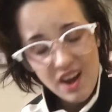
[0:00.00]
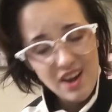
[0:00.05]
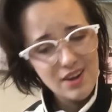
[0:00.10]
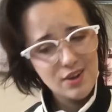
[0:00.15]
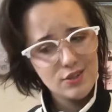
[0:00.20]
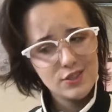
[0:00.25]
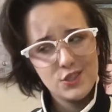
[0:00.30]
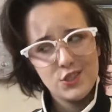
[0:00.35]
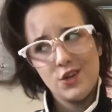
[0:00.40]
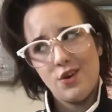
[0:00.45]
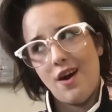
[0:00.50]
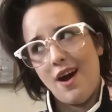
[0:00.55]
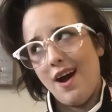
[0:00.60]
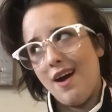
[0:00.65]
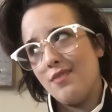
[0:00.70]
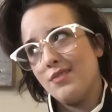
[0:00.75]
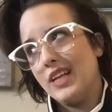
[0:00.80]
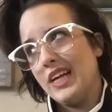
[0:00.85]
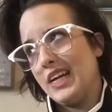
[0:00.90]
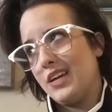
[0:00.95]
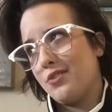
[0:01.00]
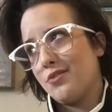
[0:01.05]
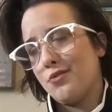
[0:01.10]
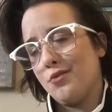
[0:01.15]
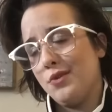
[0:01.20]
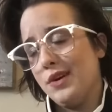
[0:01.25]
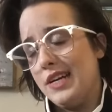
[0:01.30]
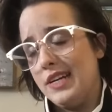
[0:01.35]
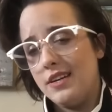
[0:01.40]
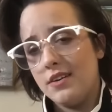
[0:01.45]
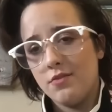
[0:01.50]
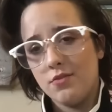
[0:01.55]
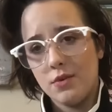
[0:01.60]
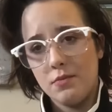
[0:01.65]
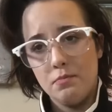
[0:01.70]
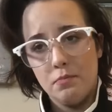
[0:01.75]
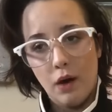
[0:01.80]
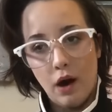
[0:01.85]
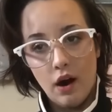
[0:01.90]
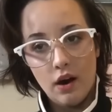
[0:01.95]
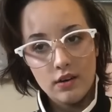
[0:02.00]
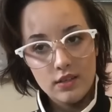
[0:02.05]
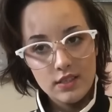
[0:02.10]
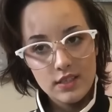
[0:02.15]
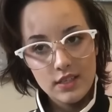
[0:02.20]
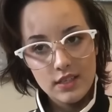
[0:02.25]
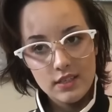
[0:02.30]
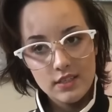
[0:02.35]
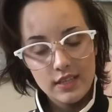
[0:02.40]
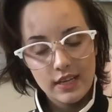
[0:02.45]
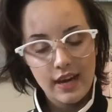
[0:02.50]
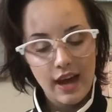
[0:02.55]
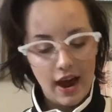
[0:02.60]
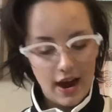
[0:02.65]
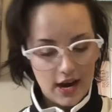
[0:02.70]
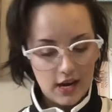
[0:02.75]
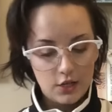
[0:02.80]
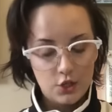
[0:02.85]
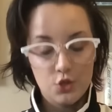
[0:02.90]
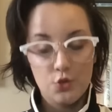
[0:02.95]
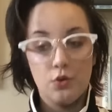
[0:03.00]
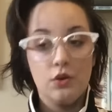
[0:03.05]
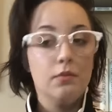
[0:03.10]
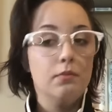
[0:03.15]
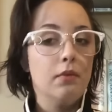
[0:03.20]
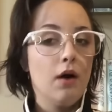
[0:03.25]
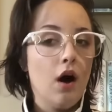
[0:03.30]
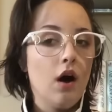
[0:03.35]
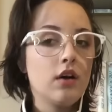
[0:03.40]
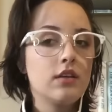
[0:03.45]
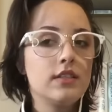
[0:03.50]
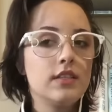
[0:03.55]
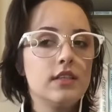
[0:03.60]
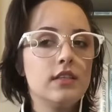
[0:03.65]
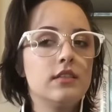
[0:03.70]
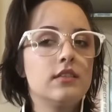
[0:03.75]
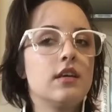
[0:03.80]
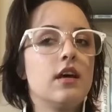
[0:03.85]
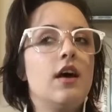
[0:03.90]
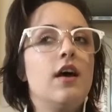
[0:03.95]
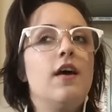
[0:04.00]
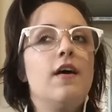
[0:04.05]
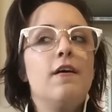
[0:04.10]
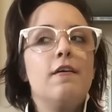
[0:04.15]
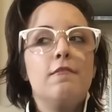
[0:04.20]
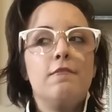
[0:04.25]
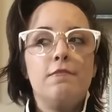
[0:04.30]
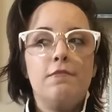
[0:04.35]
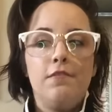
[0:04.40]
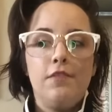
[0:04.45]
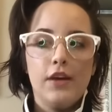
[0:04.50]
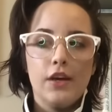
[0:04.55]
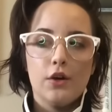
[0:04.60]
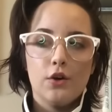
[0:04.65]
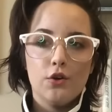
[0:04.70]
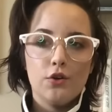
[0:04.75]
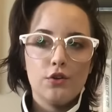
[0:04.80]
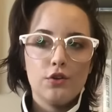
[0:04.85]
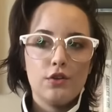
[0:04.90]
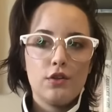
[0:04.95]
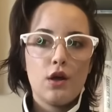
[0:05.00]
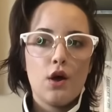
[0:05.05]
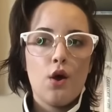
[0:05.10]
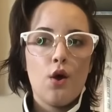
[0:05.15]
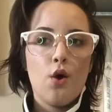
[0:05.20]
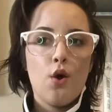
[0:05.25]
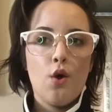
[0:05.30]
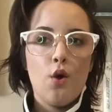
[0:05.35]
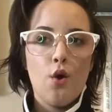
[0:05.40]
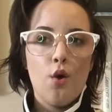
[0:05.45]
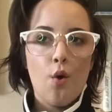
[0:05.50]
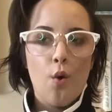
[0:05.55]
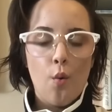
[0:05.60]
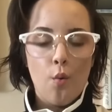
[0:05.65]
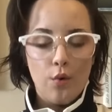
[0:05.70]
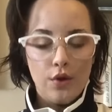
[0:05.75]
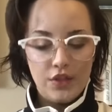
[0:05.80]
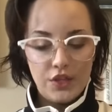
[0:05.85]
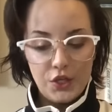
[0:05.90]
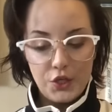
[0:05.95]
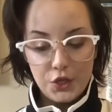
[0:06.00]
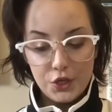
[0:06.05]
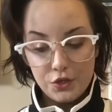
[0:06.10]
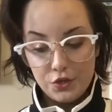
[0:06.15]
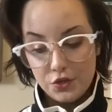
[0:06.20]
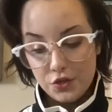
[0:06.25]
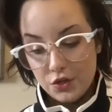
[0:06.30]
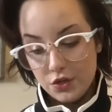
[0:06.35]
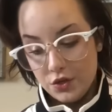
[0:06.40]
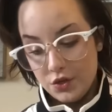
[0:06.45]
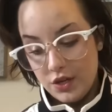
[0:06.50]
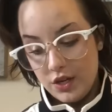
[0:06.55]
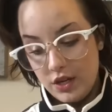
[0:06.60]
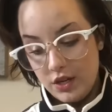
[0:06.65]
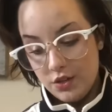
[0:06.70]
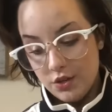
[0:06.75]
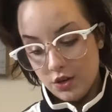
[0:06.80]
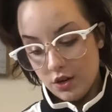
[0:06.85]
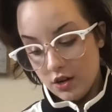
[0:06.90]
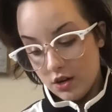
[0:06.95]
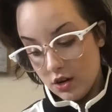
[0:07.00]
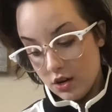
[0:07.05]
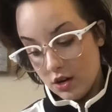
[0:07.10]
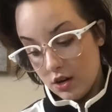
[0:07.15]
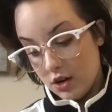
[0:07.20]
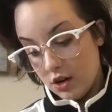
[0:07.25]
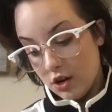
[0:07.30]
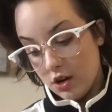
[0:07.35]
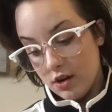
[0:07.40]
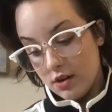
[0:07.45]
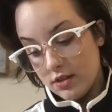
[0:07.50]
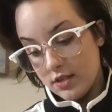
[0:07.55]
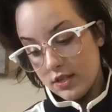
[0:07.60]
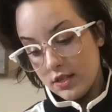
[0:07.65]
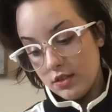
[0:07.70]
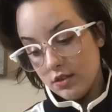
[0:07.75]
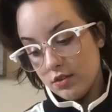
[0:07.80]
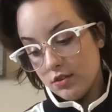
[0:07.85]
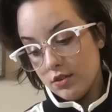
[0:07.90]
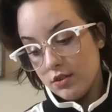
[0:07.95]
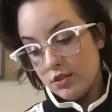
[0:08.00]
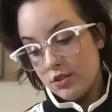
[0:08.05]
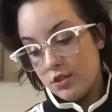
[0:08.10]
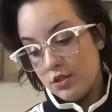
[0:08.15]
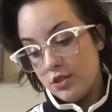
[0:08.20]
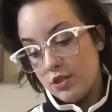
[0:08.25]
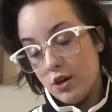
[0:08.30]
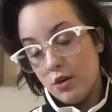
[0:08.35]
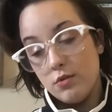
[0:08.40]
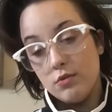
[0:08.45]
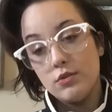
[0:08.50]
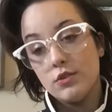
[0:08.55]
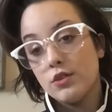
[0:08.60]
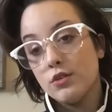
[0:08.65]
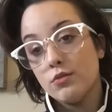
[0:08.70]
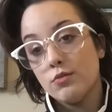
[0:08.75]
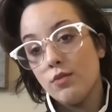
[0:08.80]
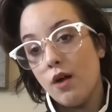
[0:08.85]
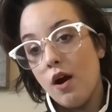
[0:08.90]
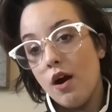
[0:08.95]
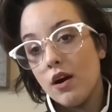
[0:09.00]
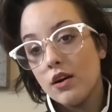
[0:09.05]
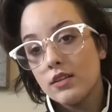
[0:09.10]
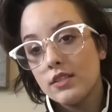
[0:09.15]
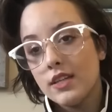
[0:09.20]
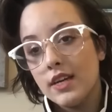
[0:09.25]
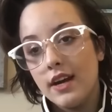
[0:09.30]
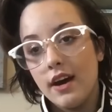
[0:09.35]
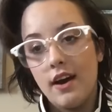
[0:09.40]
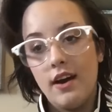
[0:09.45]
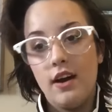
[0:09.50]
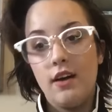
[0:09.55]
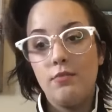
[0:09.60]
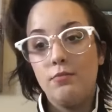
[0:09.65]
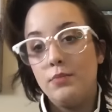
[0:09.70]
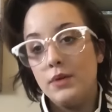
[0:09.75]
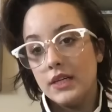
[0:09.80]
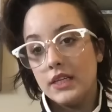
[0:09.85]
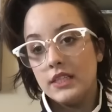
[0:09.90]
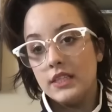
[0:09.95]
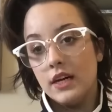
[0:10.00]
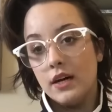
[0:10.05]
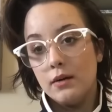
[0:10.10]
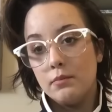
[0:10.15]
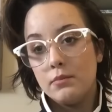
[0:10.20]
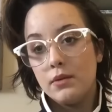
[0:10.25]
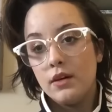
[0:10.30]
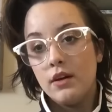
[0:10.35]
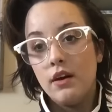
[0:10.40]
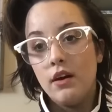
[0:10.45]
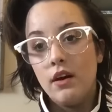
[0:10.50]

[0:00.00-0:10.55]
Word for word: I also have like 3 different boxes, like actual boxes, filled with just either crystals, stones, or rocks that I have picked up